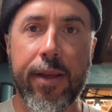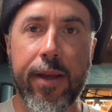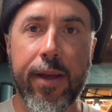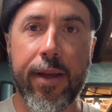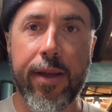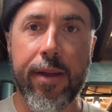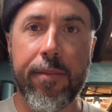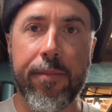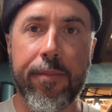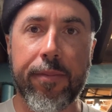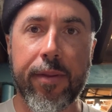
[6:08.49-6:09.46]

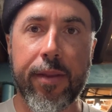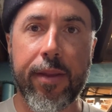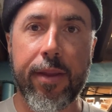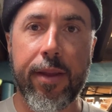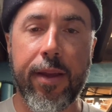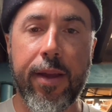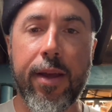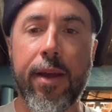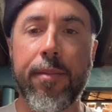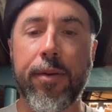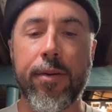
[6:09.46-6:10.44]
I'm
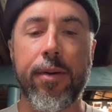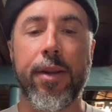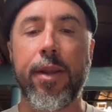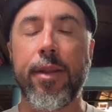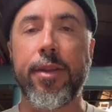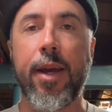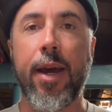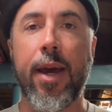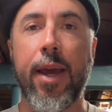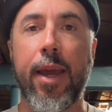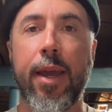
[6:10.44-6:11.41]
going to
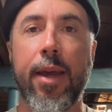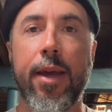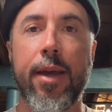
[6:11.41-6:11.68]
tie